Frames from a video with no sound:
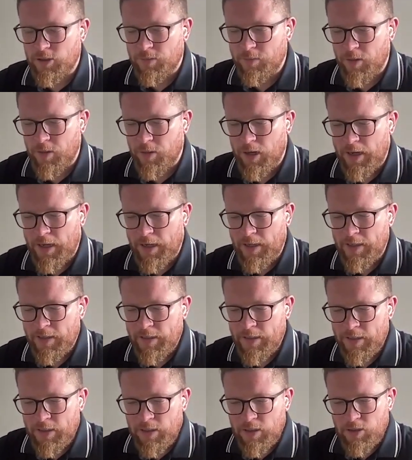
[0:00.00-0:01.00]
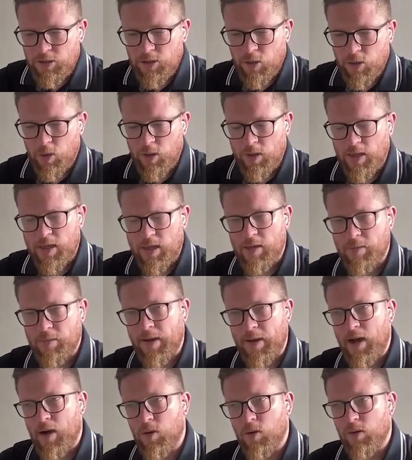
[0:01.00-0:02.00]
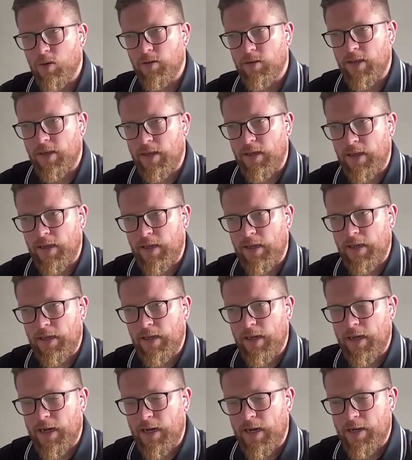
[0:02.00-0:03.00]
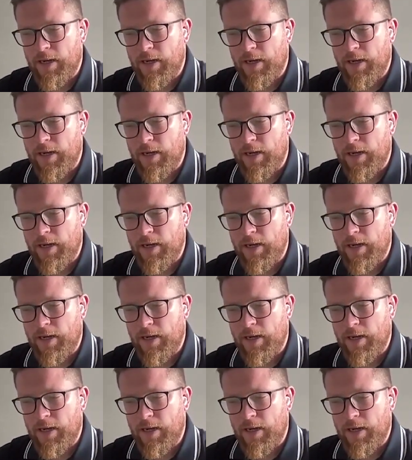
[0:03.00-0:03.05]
this by talking about the